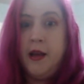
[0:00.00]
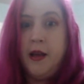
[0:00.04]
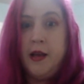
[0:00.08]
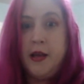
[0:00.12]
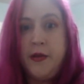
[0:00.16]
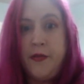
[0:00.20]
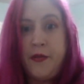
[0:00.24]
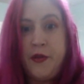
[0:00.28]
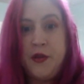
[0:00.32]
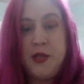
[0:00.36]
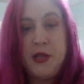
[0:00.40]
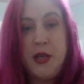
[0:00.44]

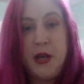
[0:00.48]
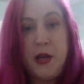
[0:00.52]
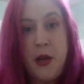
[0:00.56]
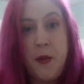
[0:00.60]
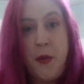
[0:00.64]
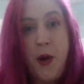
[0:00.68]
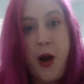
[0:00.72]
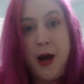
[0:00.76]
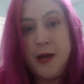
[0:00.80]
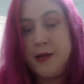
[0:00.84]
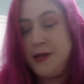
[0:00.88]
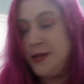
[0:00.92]
if you see
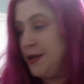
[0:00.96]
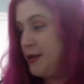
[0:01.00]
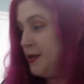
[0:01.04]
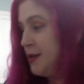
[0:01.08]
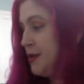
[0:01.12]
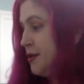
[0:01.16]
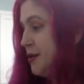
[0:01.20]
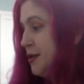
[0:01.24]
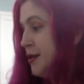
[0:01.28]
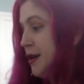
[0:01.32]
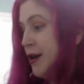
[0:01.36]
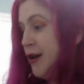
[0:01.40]
any pots on
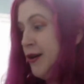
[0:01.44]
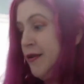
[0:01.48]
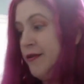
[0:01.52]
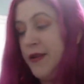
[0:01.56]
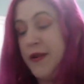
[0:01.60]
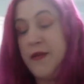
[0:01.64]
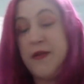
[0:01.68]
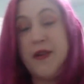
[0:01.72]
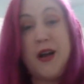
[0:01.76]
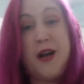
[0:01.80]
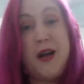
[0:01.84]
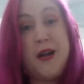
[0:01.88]
the
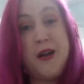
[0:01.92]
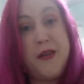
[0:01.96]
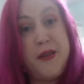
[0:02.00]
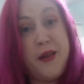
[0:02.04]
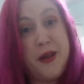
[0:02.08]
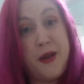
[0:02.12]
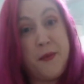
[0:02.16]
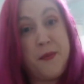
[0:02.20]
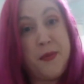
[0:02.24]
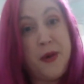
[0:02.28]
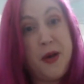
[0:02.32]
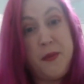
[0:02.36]
stove, I've got a
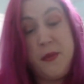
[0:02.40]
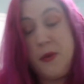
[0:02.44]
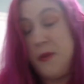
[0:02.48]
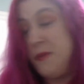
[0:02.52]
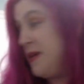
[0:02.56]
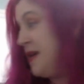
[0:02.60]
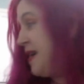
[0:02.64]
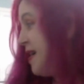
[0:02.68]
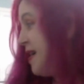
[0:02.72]
think, of bubble